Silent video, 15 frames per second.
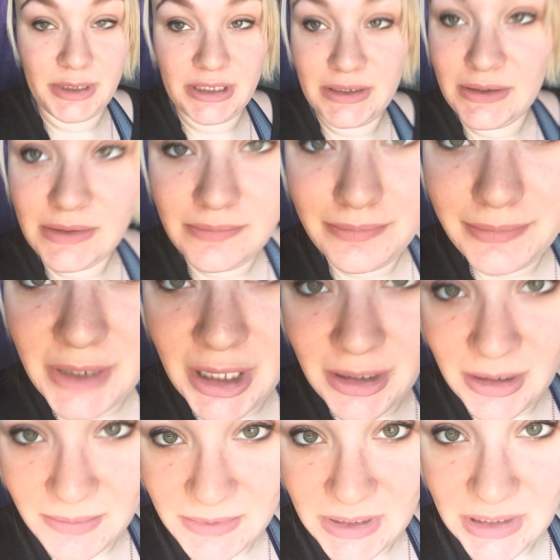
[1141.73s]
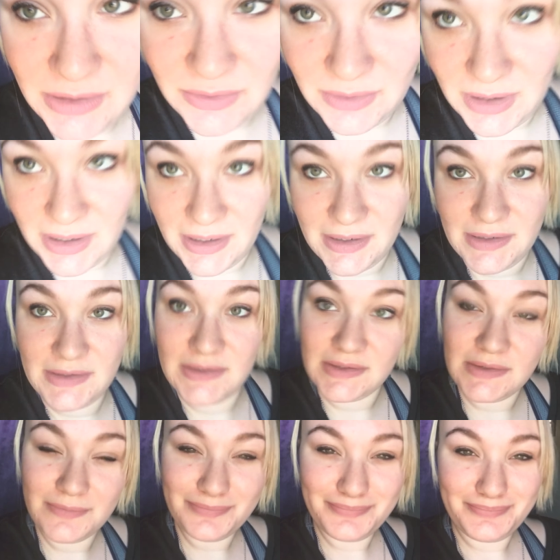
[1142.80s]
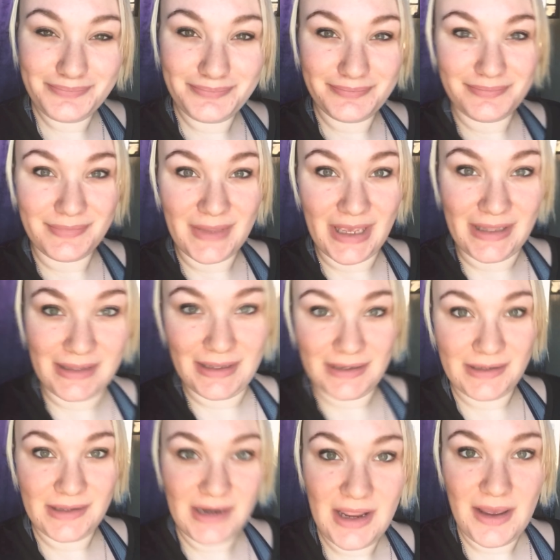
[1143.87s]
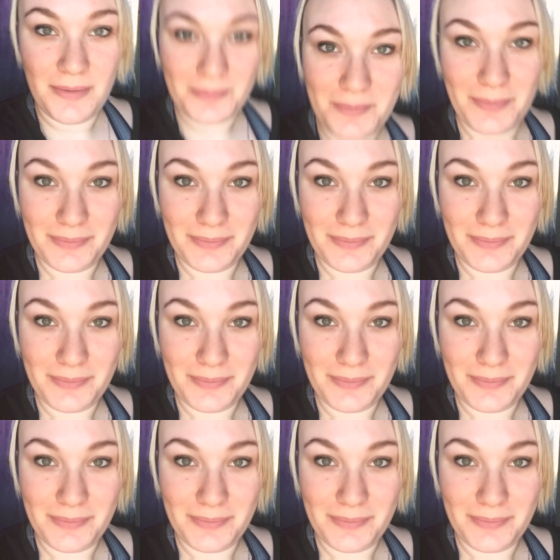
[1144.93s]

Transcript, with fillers: but I'll update you guys at the end of the day.